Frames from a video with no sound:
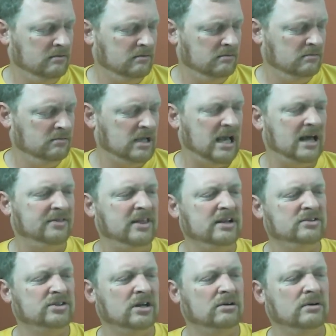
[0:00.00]
Yeah, I think
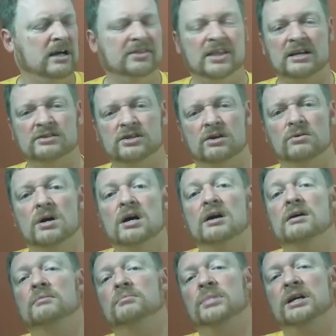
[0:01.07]
so.
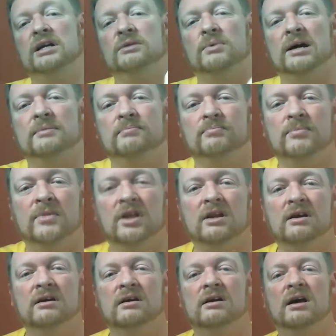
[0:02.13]
But anyway,
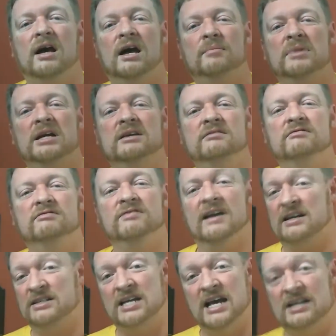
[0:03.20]
I mean,
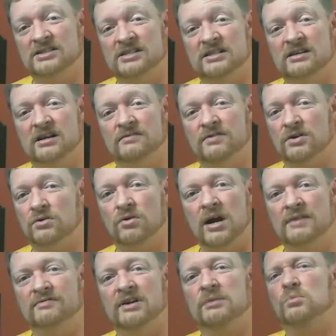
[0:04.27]
fantastic cover,
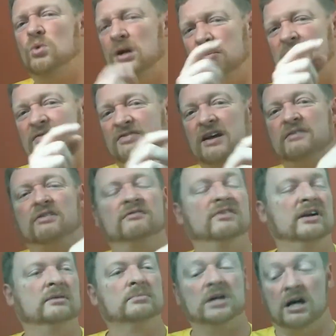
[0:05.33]
great Venom. One of my favorite
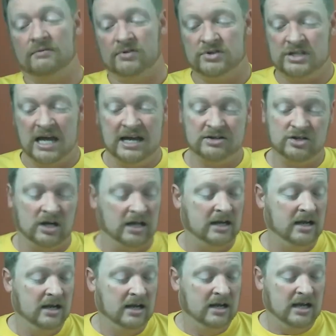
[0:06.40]
Venom covers, actually.
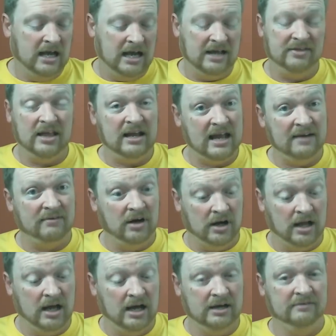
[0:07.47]
And they have a
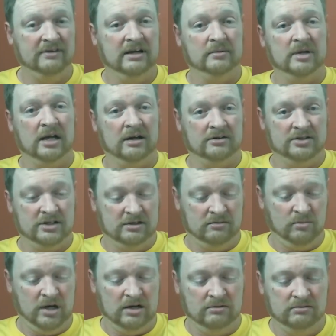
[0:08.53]
lot of Venom colors. And,
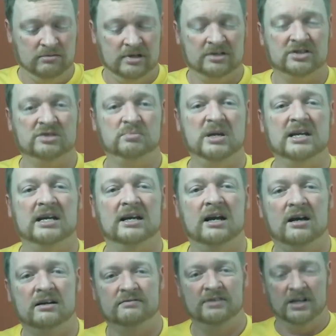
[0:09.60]
well, speaking
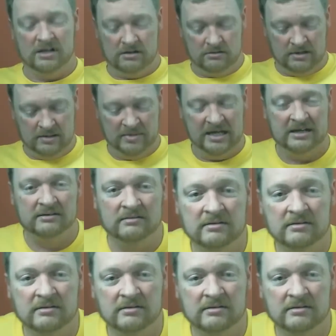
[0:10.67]
of, you know, I mean,